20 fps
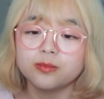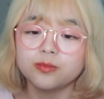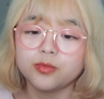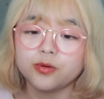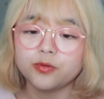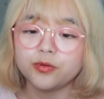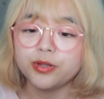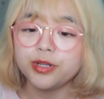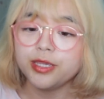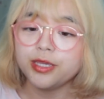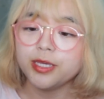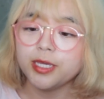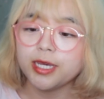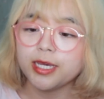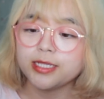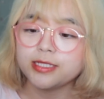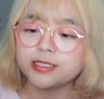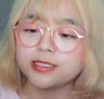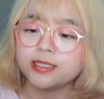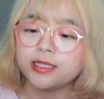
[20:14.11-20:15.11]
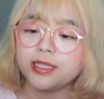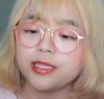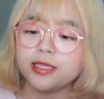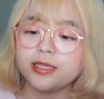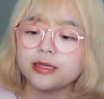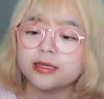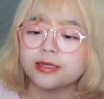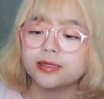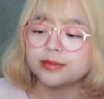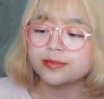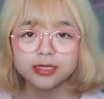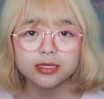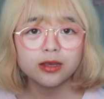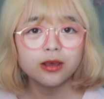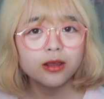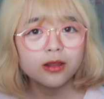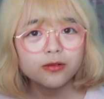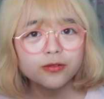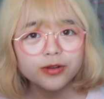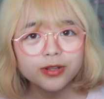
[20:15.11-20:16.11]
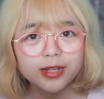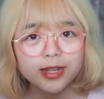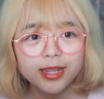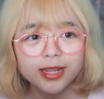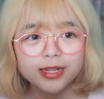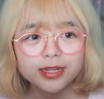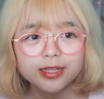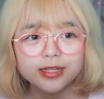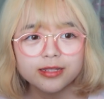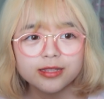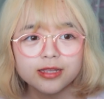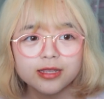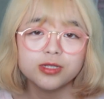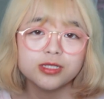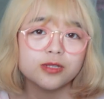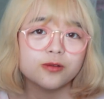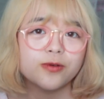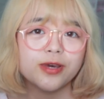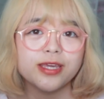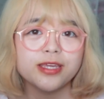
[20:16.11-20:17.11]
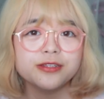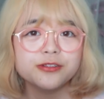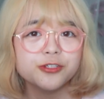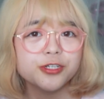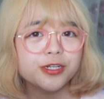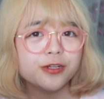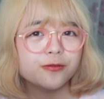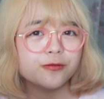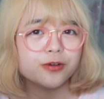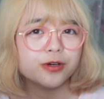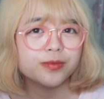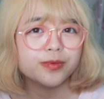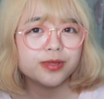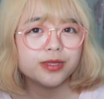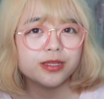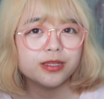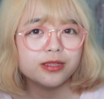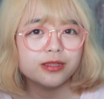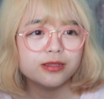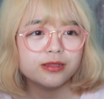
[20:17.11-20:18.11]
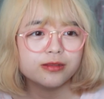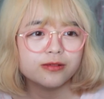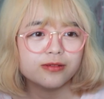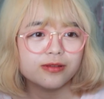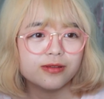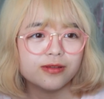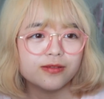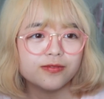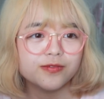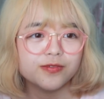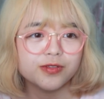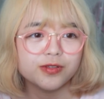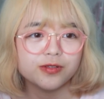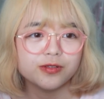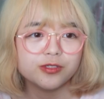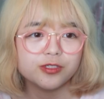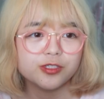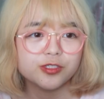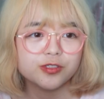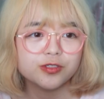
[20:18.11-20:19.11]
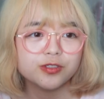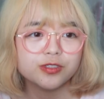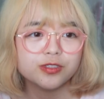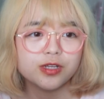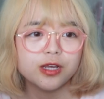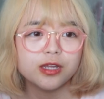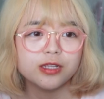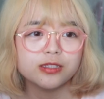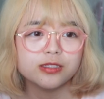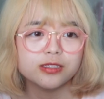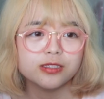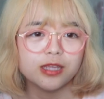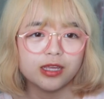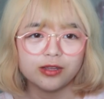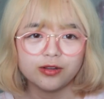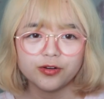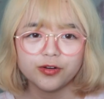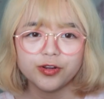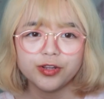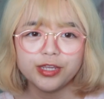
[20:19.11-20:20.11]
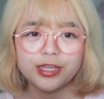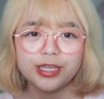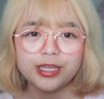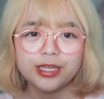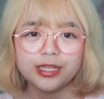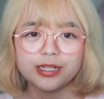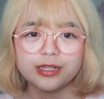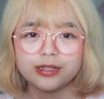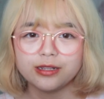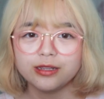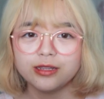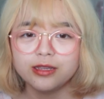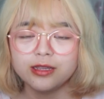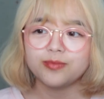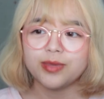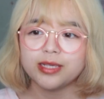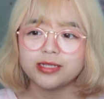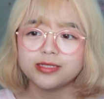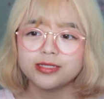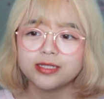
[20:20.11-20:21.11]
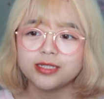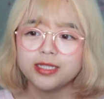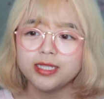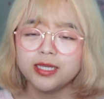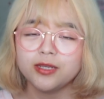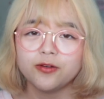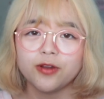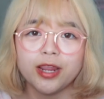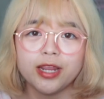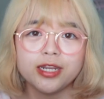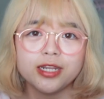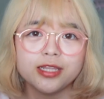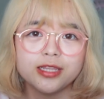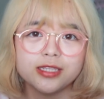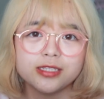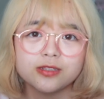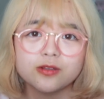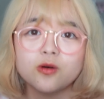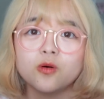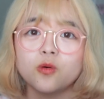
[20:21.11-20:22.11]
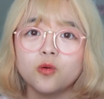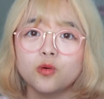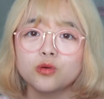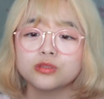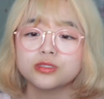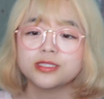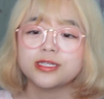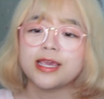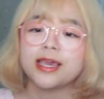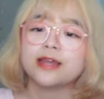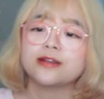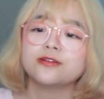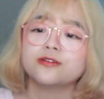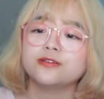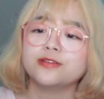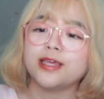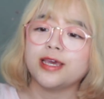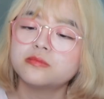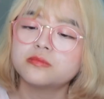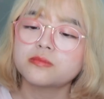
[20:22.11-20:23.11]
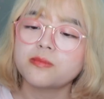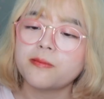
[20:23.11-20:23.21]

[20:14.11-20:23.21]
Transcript: But what do you guys think? Is it all related? Was the way he treated women influential on Seungri and basically created this whole scandal that...